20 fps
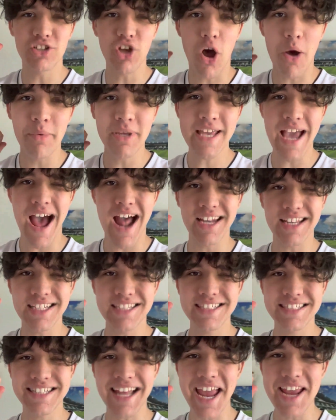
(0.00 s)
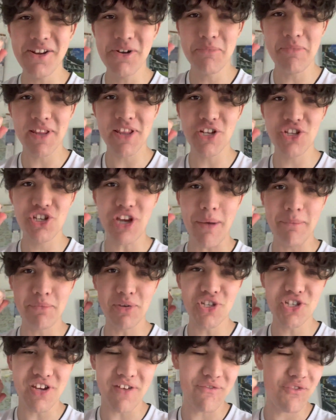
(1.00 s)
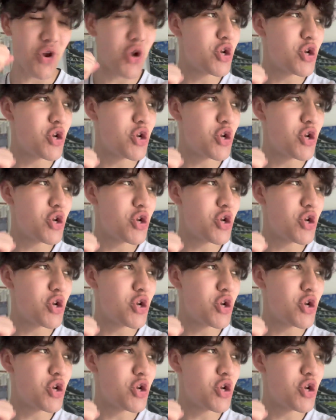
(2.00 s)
Derby County is staying up in the Championship for